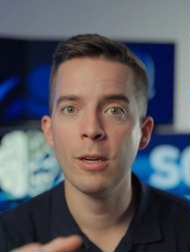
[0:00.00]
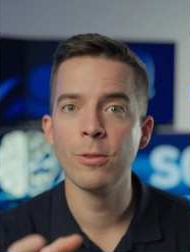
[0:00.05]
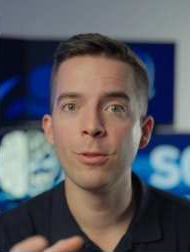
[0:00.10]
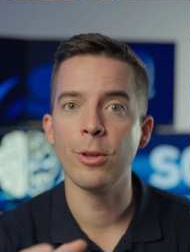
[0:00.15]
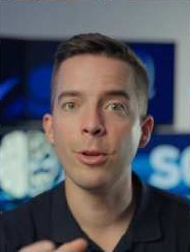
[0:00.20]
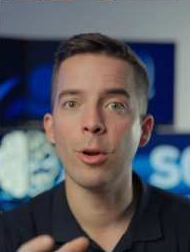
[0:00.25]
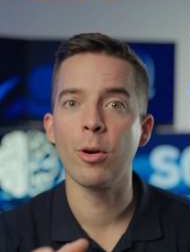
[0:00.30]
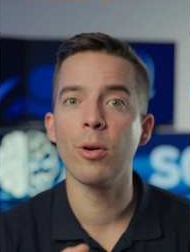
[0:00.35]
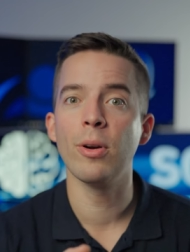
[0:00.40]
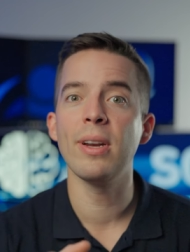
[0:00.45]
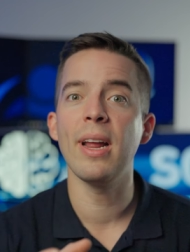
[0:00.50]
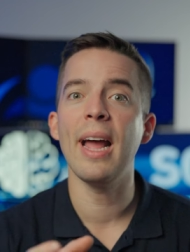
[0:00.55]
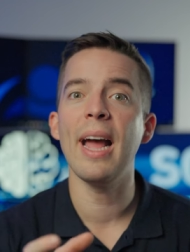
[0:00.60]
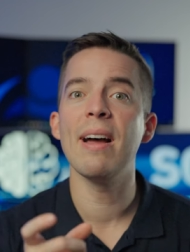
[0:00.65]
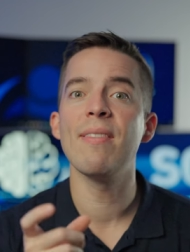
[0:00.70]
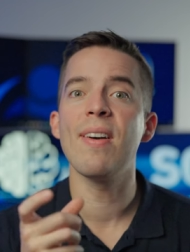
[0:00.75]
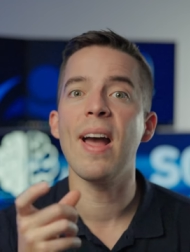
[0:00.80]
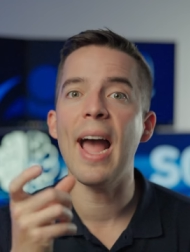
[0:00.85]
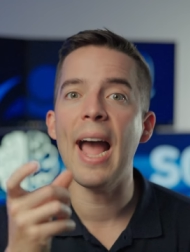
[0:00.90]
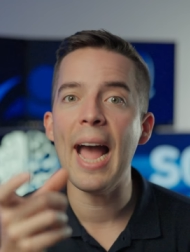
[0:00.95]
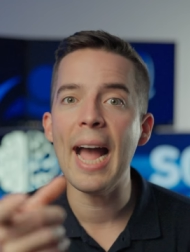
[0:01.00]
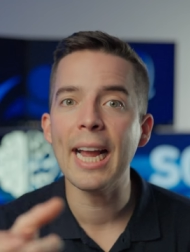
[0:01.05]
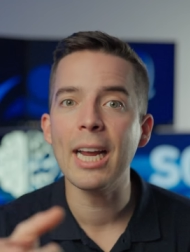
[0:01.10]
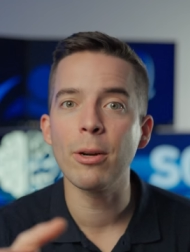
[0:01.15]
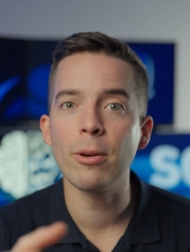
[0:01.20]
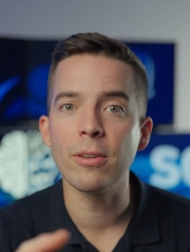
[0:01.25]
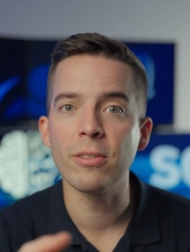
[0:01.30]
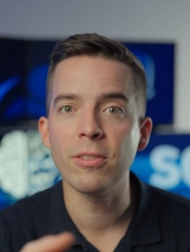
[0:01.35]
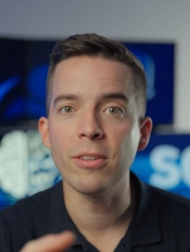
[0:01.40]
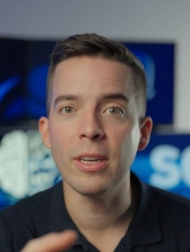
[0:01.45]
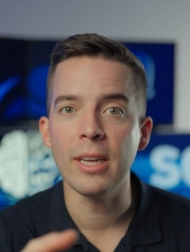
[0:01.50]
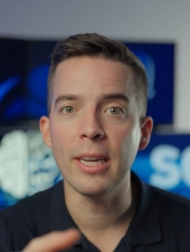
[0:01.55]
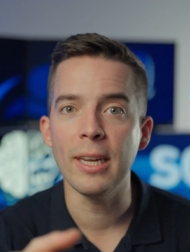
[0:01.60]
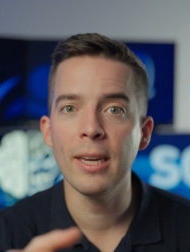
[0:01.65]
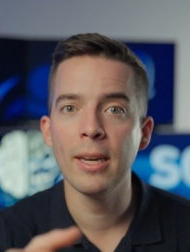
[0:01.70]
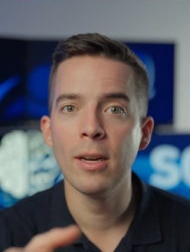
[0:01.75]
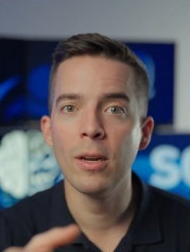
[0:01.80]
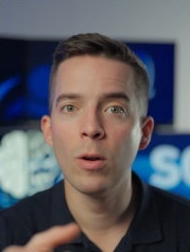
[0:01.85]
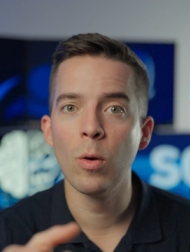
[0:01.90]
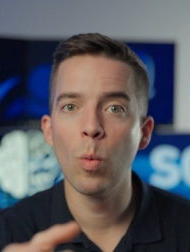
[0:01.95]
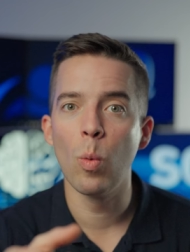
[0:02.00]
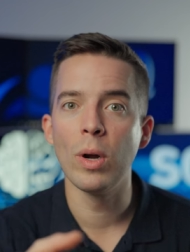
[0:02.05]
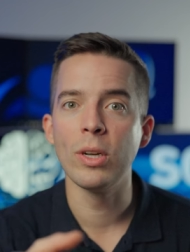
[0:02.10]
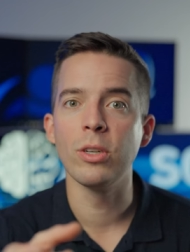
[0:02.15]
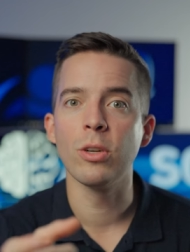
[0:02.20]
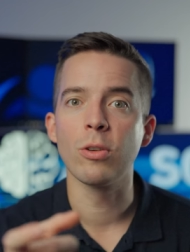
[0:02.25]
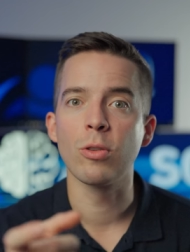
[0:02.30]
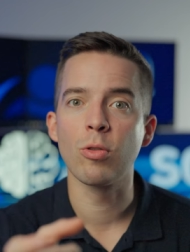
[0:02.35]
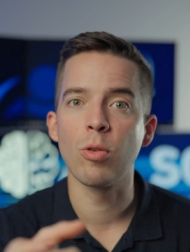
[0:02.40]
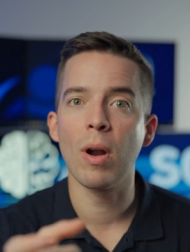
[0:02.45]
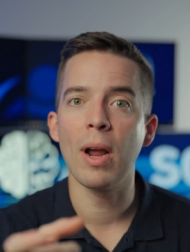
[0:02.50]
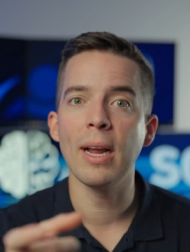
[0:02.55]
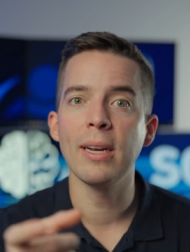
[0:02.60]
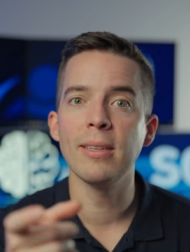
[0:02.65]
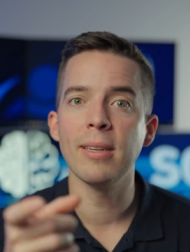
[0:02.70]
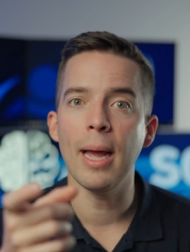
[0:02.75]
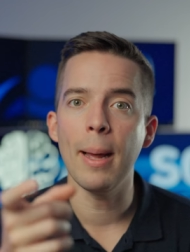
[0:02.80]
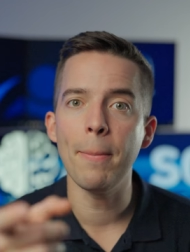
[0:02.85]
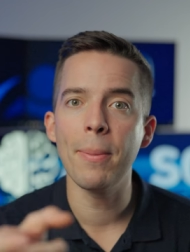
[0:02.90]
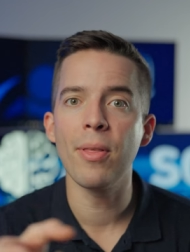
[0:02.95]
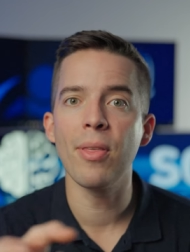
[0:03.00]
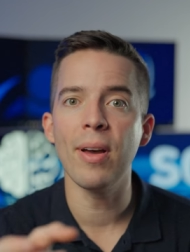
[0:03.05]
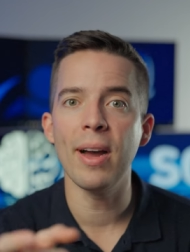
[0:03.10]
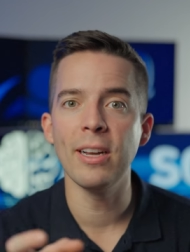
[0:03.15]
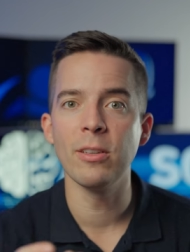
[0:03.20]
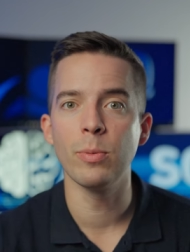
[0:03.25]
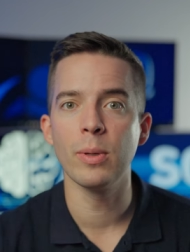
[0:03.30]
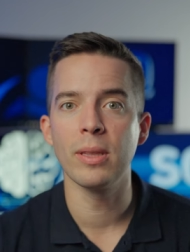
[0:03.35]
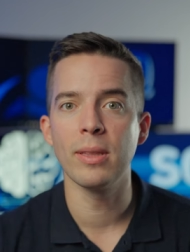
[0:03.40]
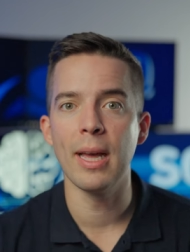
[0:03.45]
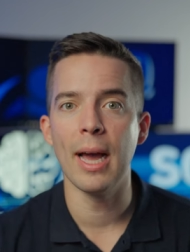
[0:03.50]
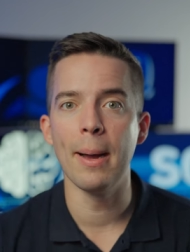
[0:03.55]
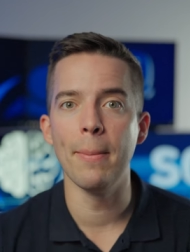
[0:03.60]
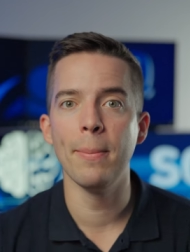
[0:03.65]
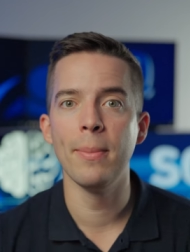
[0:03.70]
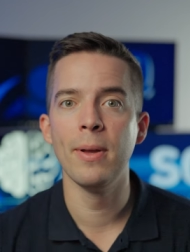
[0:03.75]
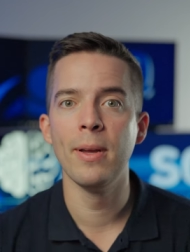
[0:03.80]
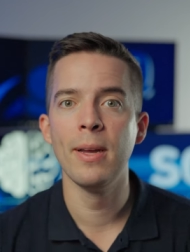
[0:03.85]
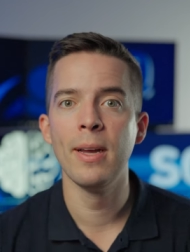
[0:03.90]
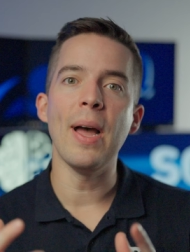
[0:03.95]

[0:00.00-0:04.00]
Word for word: So you're going to have accuracy when you're trying to empathize with them,